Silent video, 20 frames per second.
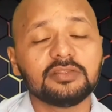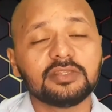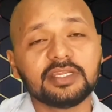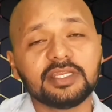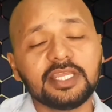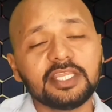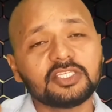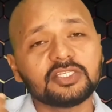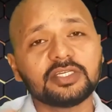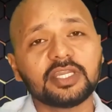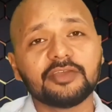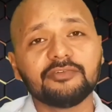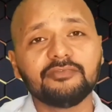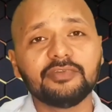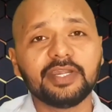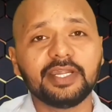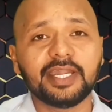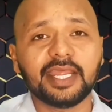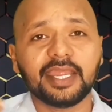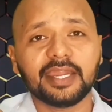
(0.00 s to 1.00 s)
Then each and
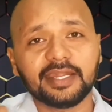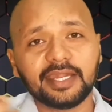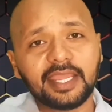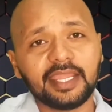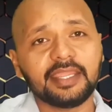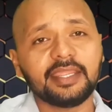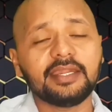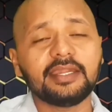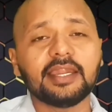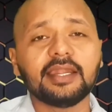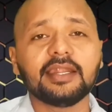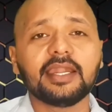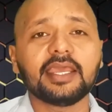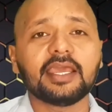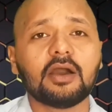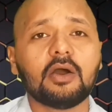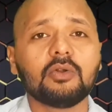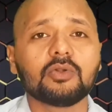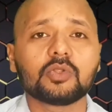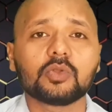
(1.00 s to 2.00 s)
every day, day in and
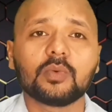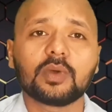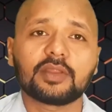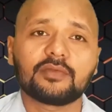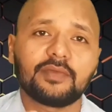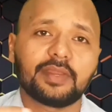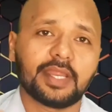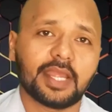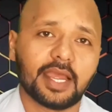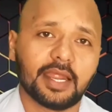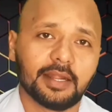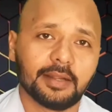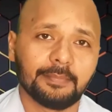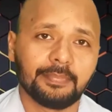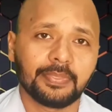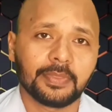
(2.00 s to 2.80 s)
day out, you work very hard.